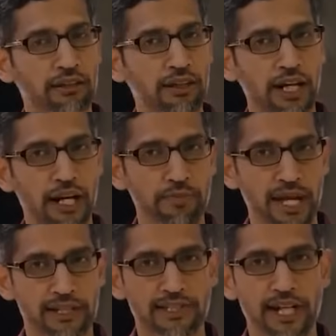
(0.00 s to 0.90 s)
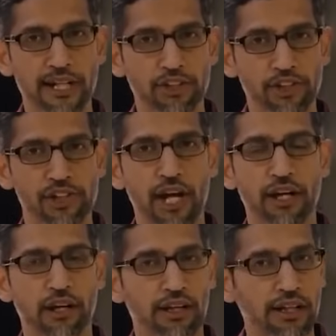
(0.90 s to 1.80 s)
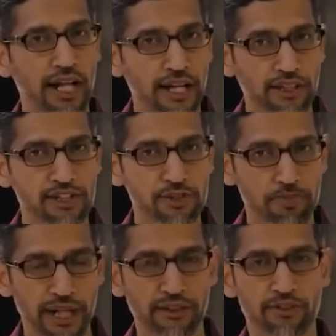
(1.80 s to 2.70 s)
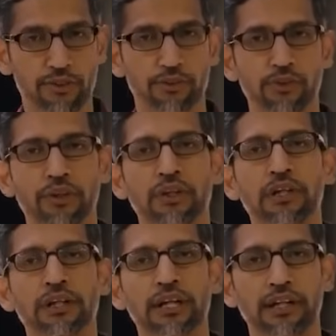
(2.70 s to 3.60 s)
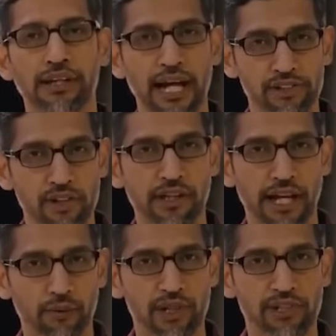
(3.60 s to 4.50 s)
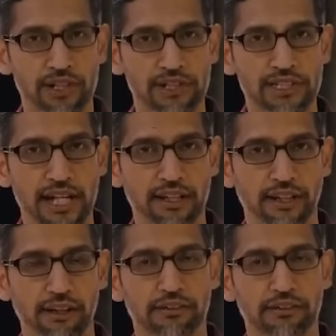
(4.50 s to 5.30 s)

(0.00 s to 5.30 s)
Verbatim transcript: Picture LaMDA, the Google AI, pouring its virtual heart out to a human, sparking a